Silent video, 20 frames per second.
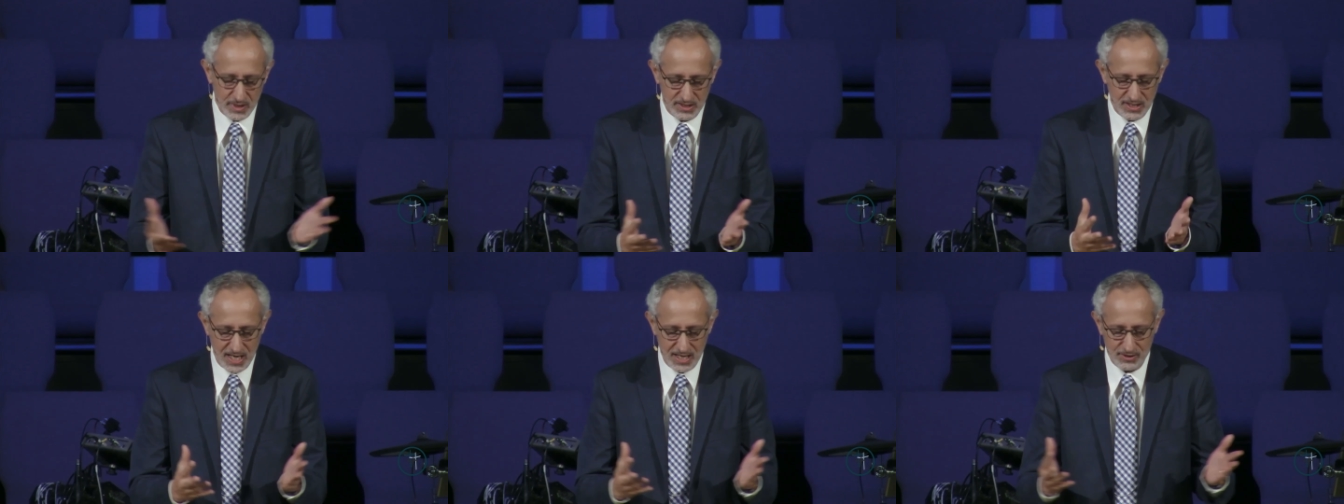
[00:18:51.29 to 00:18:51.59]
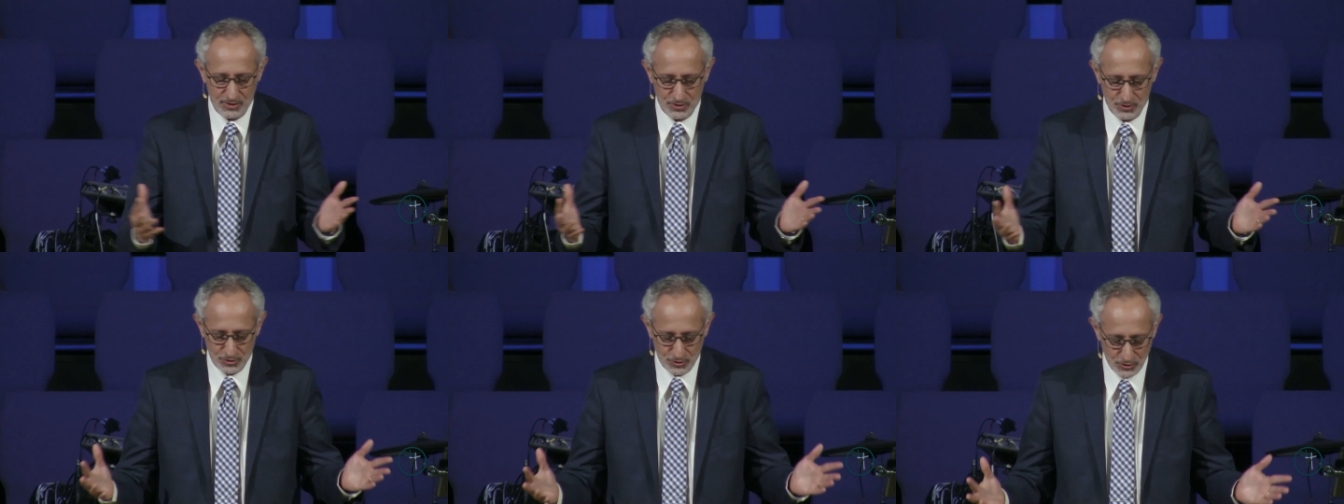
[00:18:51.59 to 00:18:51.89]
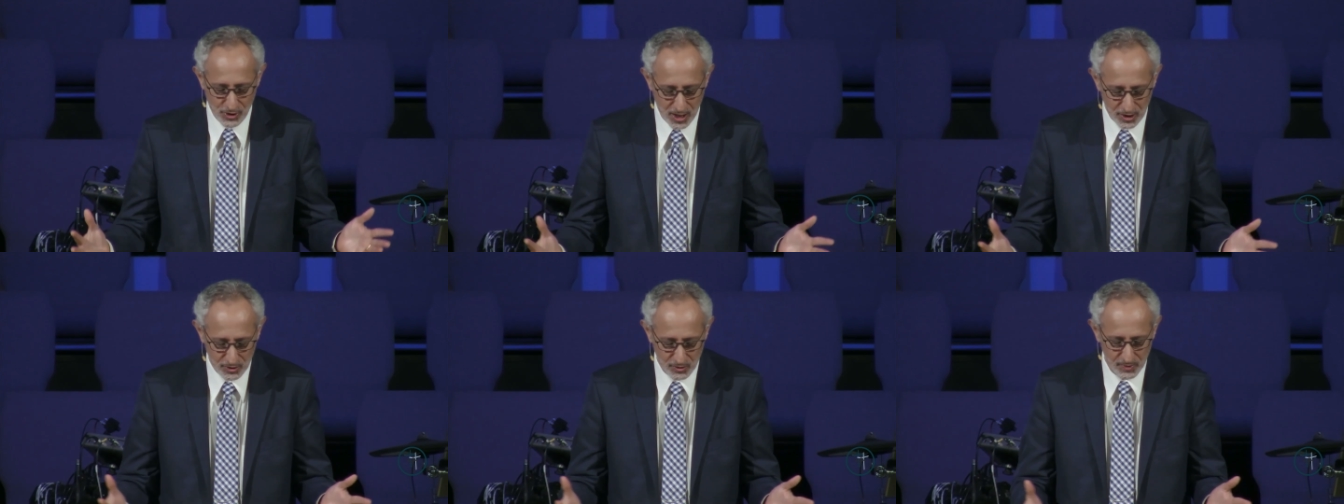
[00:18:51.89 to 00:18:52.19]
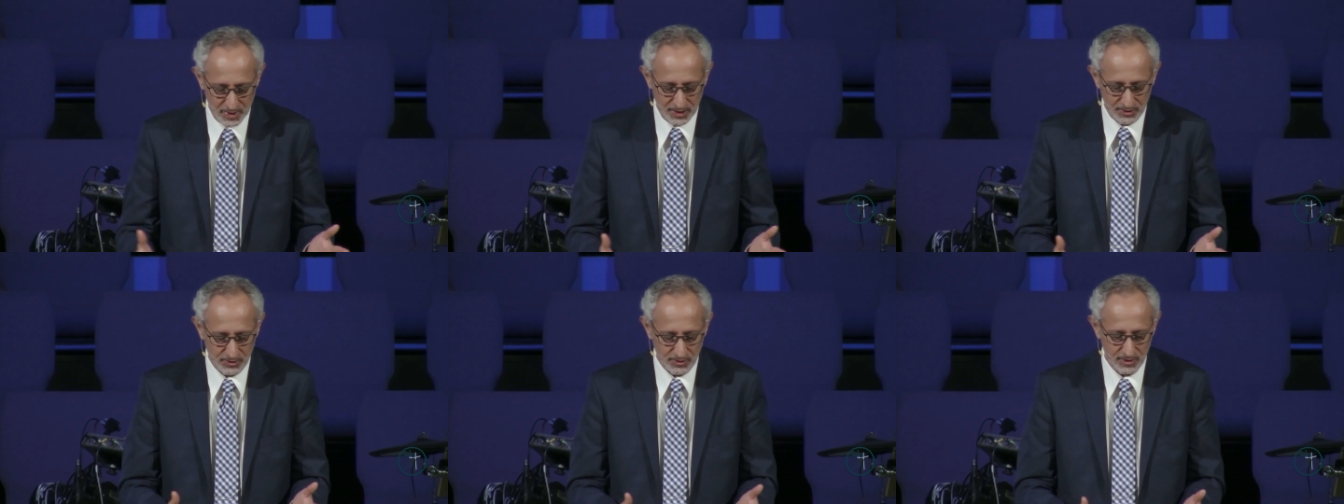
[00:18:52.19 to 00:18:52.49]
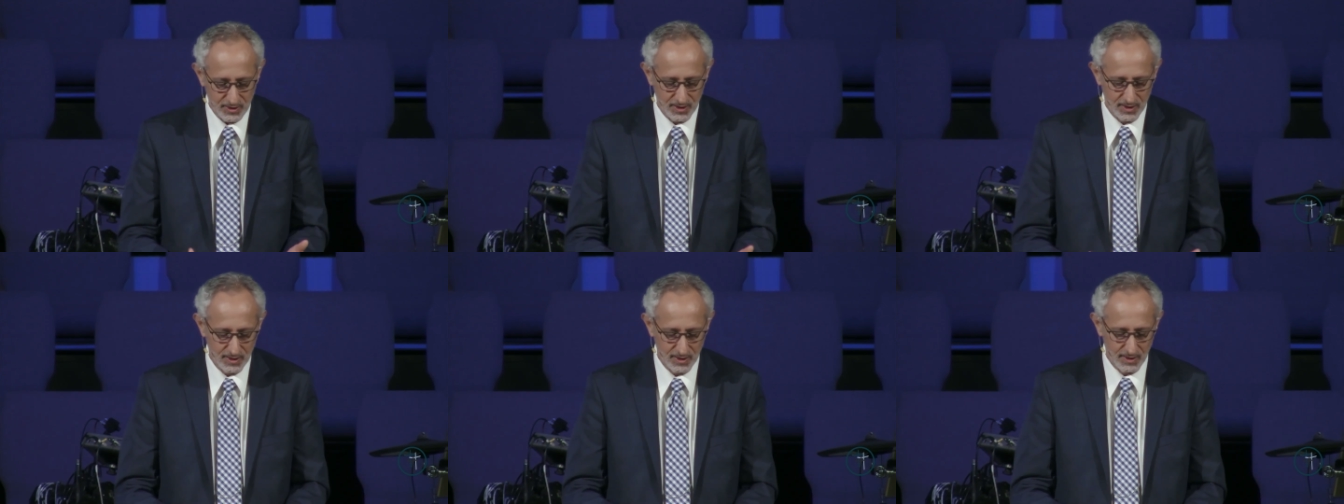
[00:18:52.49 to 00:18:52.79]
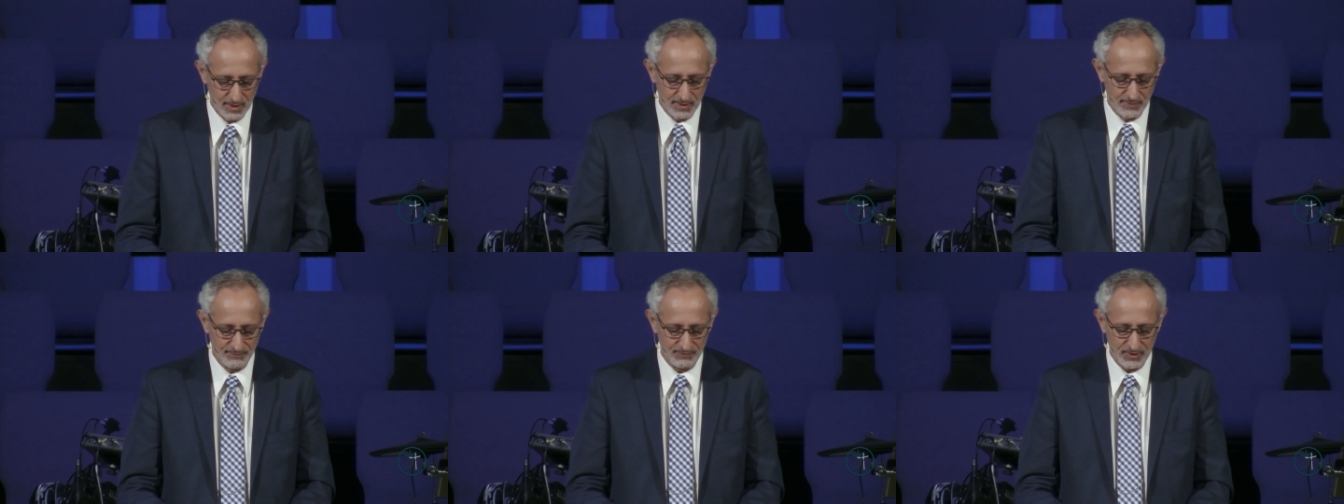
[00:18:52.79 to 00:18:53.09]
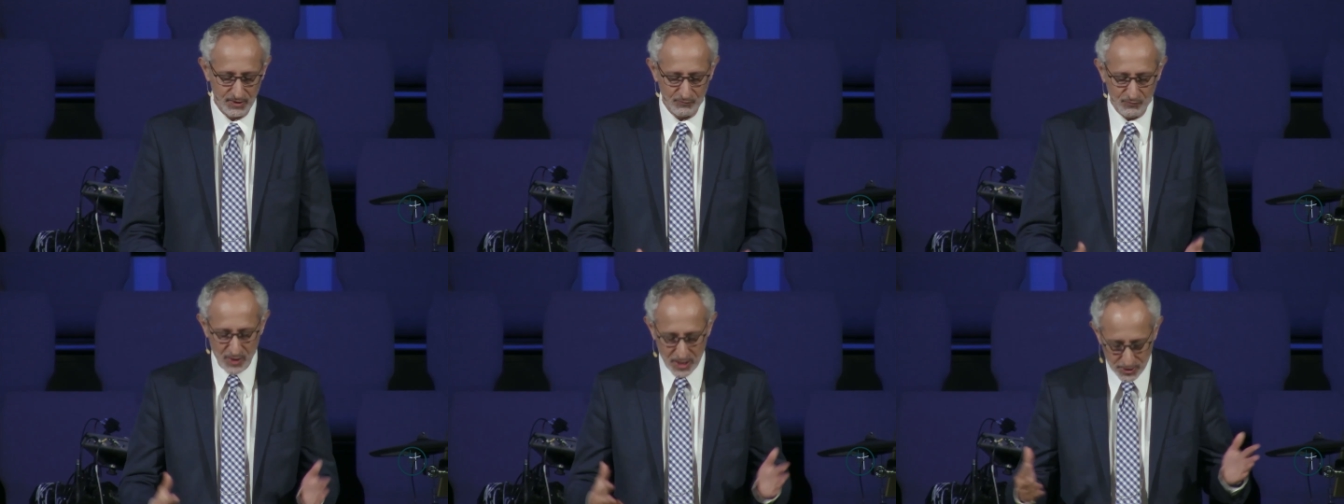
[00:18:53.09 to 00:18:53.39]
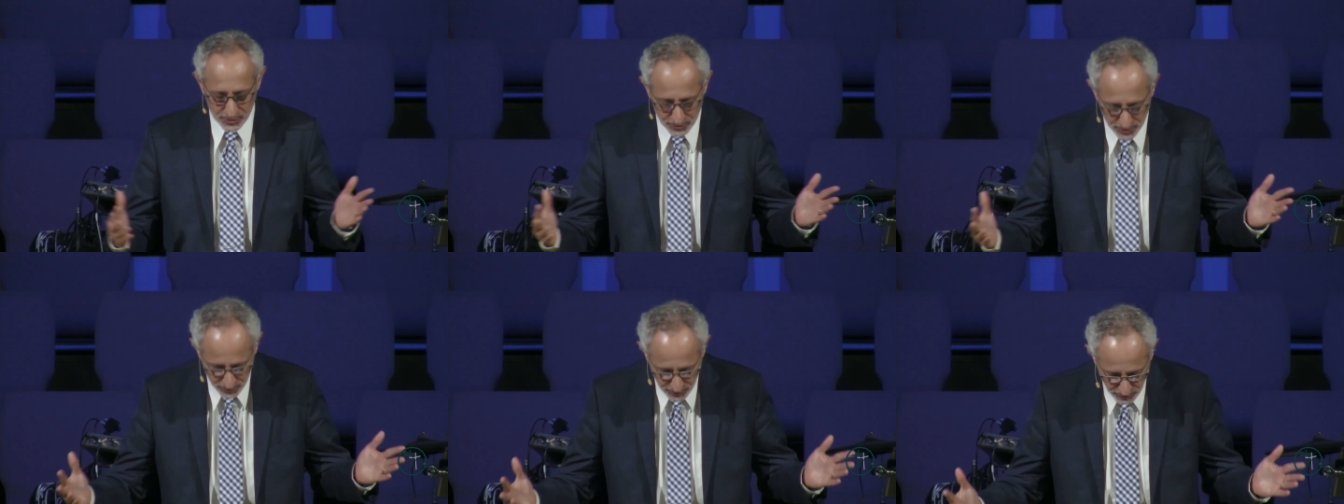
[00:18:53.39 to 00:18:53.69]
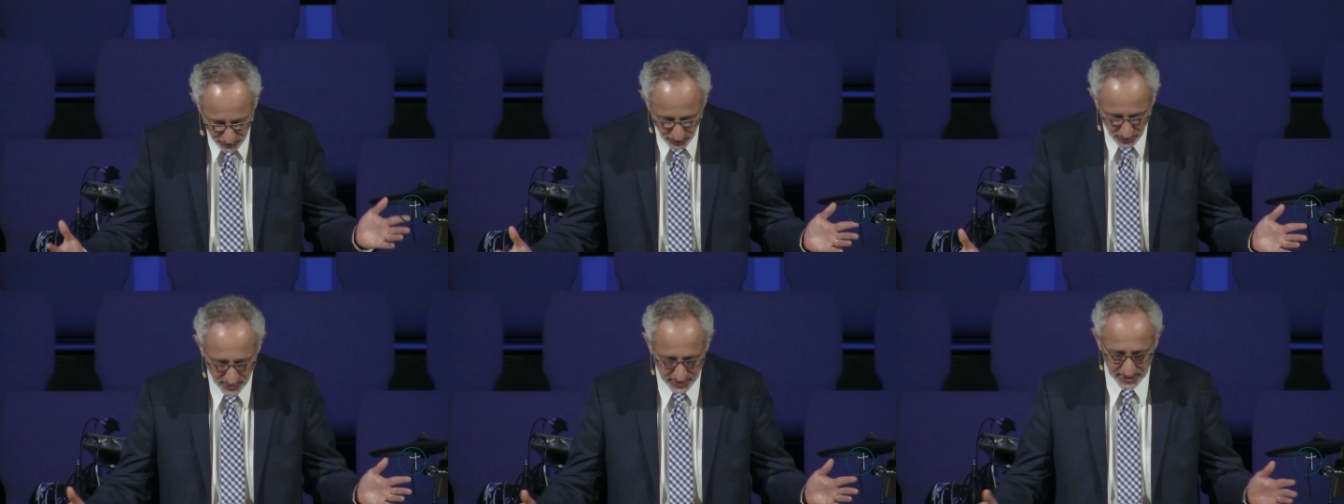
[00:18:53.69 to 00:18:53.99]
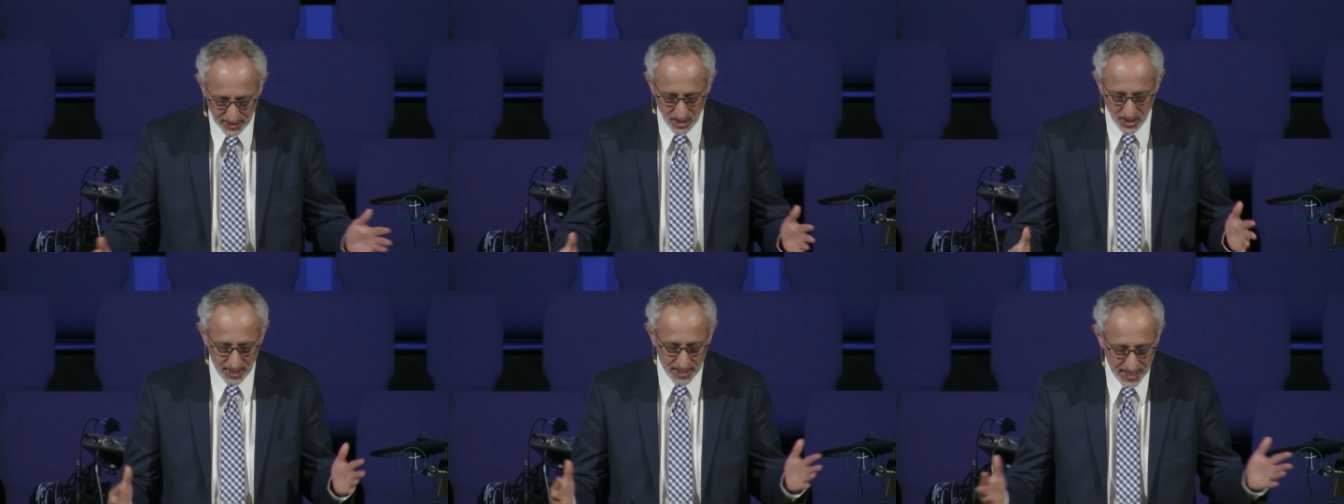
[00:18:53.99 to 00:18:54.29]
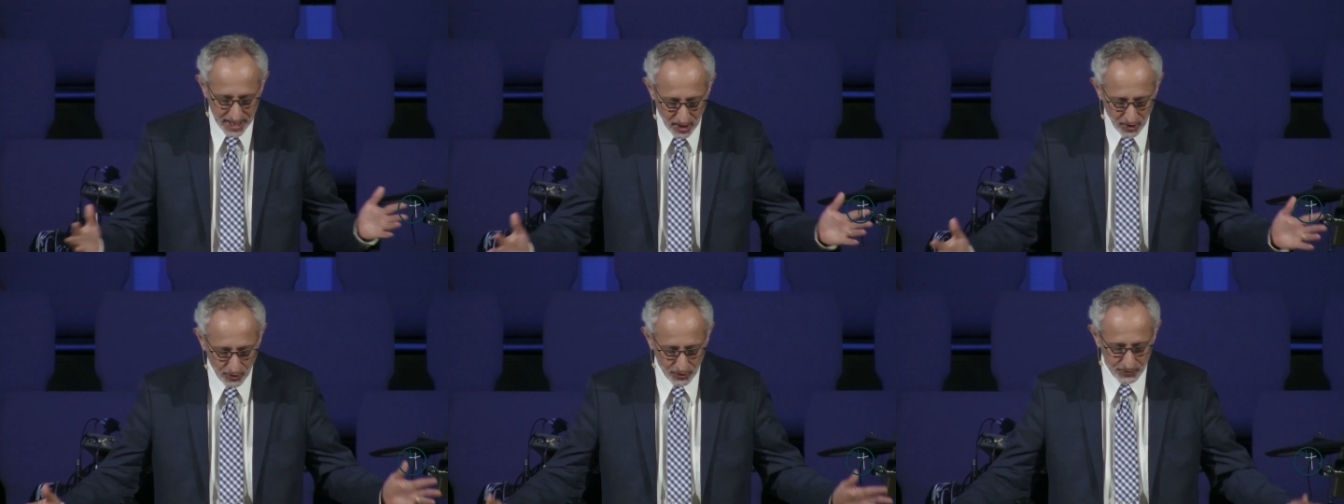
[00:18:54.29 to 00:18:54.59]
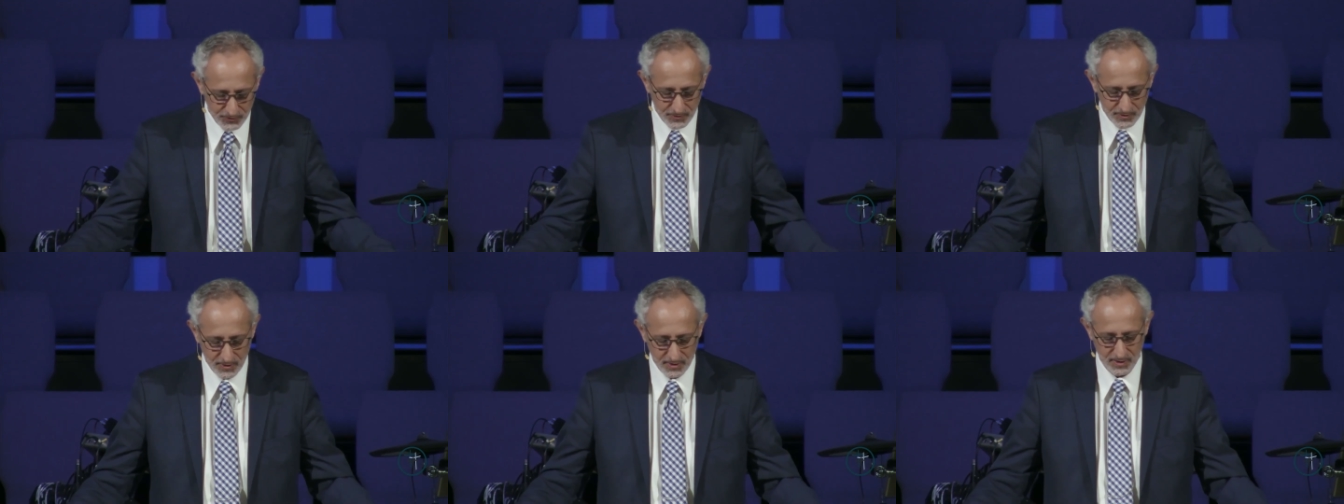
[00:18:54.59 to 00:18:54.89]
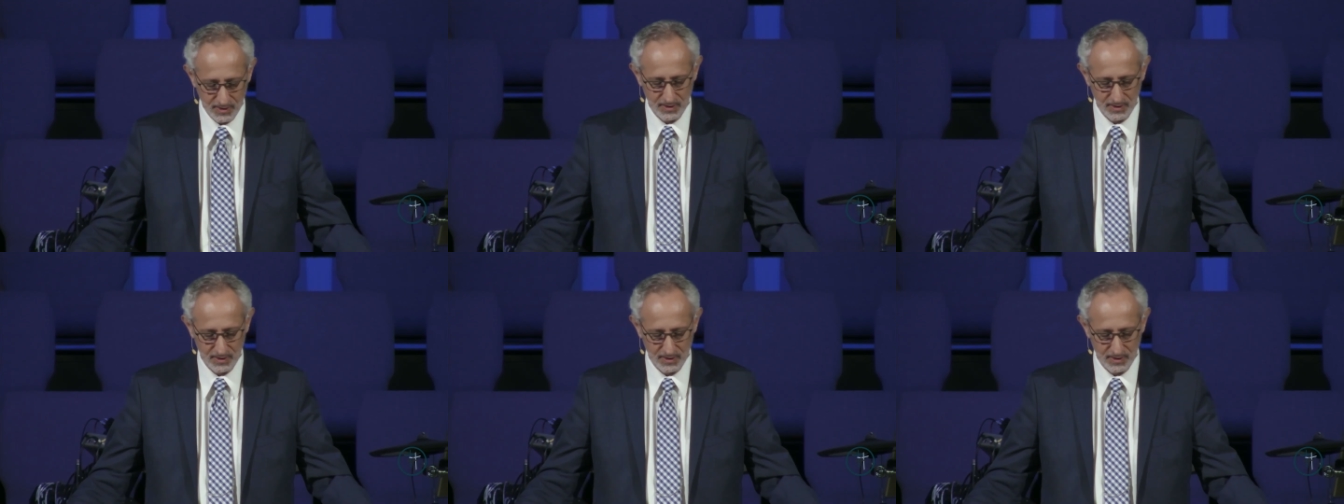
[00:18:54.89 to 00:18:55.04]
we tend to struggle with fears concerning our health,